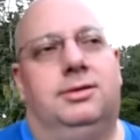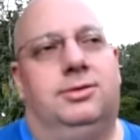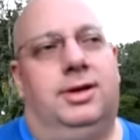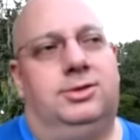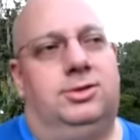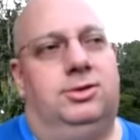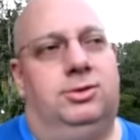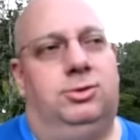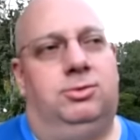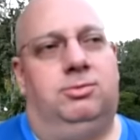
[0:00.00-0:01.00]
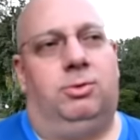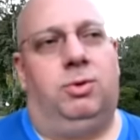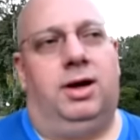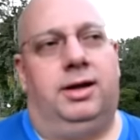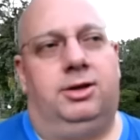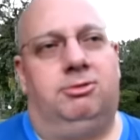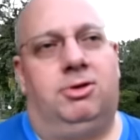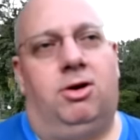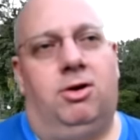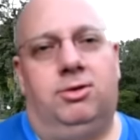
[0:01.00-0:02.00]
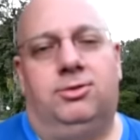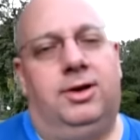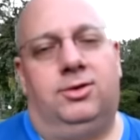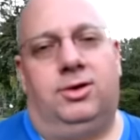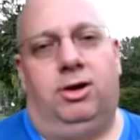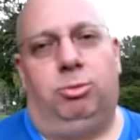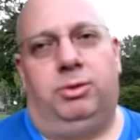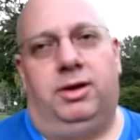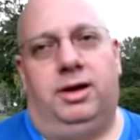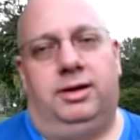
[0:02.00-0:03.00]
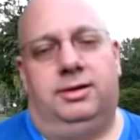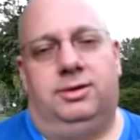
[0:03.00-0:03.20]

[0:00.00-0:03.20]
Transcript: There's actually a new variety of car slash airplane,